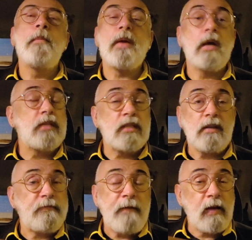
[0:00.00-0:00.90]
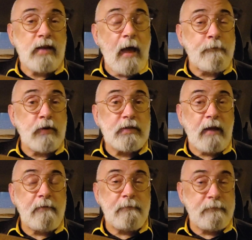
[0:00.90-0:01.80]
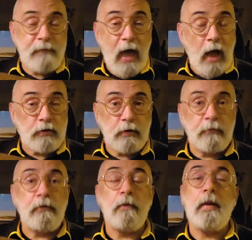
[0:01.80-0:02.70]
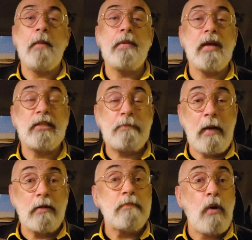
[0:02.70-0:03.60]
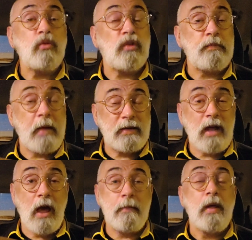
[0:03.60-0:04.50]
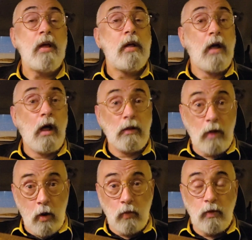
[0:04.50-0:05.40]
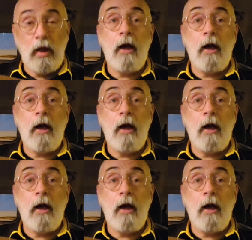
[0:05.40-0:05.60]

because it's an everyday fact for me, but I spend most of my time alone.